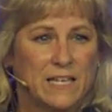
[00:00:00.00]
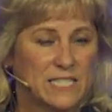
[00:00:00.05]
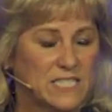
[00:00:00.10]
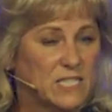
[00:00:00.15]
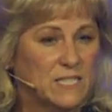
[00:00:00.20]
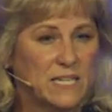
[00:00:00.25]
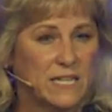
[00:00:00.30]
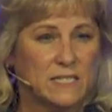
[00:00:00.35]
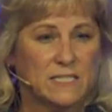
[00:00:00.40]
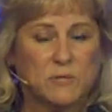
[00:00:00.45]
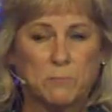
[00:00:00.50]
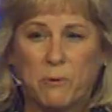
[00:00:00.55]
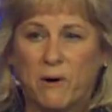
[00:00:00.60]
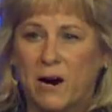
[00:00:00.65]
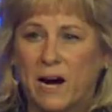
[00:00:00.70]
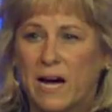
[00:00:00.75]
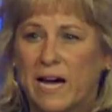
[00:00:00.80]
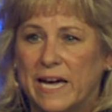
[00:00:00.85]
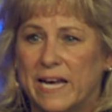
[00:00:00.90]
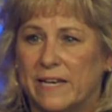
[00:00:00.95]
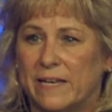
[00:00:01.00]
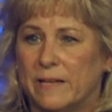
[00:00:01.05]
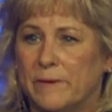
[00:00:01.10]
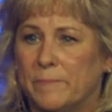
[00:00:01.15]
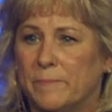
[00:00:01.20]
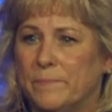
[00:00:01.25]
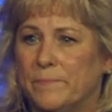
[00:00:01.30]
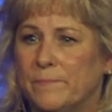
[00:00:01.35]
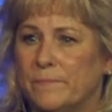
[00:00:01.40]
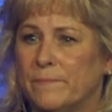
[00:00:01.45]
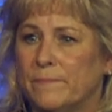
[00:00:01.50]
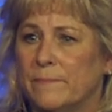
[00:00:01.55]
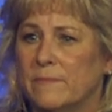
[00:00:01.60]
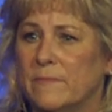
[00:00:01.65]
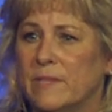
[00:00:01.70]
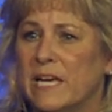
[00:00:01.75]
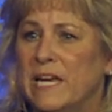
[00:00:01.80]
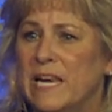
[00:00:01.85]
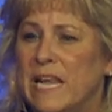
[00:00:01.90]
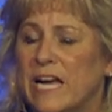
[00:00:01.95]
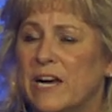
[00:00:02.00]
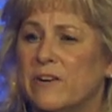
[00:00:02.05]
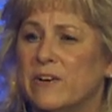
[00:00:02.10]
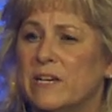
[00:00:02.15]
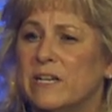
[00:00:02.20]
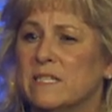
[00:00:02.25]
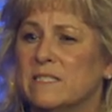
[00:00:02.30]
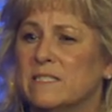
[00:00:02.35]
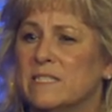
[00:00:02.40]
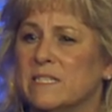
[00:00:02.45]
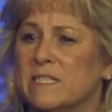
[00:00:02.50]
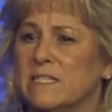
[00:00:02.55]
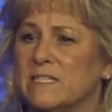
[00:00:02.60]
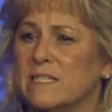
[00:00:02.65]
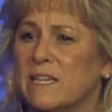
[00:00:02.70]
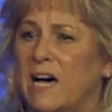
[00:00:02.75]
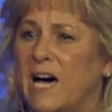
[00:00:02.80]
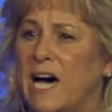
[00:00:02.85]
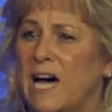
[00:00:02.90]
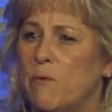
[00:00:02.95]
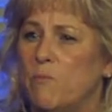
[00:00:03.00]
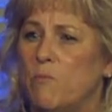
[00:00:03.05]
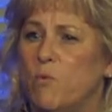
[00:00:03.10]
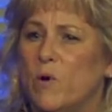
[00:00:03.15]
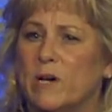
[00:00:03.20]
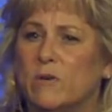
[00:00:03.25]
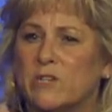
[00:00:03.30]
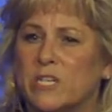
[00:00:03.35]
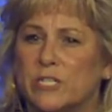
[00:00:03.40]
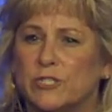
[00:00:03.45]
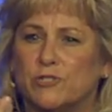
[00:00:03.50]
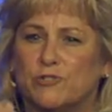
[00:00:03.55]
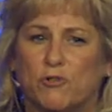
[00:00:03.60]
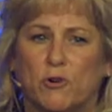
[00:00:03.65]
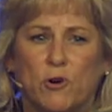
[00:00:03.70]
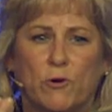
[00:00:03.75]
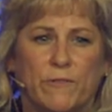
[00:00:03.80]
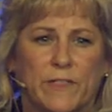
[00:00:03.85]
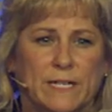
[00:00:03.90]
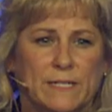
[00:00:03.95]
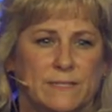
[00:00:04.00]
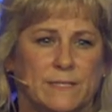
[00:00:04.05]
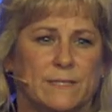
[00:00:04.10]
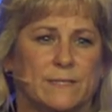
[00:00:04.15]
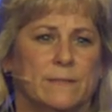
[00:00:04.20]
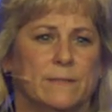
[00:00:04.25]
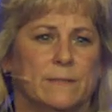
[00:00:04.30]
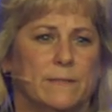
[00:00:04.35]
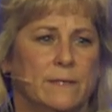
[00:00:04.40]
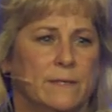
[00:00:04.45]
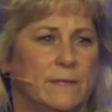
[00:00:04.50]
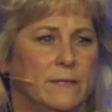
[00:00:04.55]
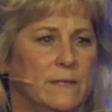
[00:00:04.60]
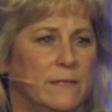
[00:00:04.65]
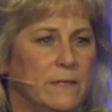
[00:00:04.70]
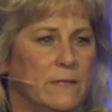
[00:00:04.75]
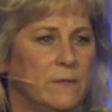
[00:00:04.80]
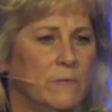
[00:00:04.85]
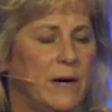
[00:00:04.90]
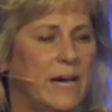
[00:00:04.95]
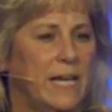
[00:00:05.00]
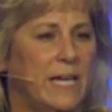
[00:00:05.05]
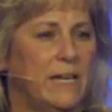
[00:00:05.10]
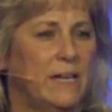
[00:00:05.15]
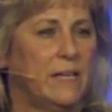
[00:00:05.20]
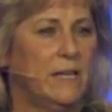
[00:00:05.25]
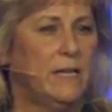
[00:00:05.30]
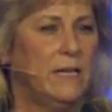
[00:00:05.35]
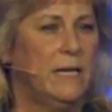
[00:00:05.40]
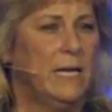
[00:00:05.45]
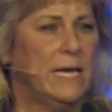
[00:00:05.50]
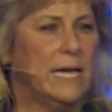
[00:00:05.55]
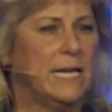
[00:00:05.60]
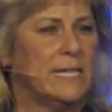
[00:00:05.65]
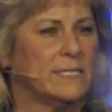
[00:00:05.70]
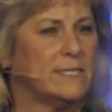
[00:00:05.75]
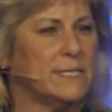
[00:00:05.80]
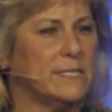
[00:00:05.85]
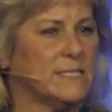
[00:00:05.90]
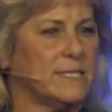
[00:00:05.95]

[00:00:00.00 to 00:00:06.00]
that's, that's pride. And arrogance is, I will control this, right? And it's this